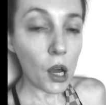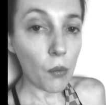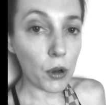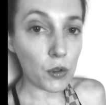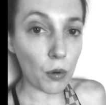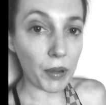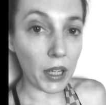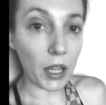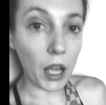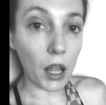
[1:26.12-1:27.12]
which will
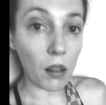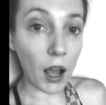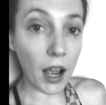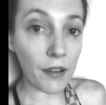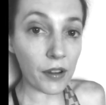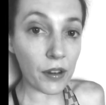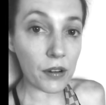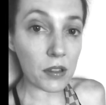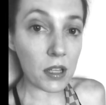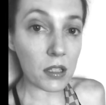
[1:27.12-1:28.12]
be live in their
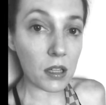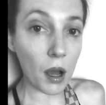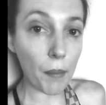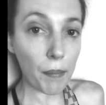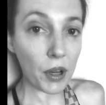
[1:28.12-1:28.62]
system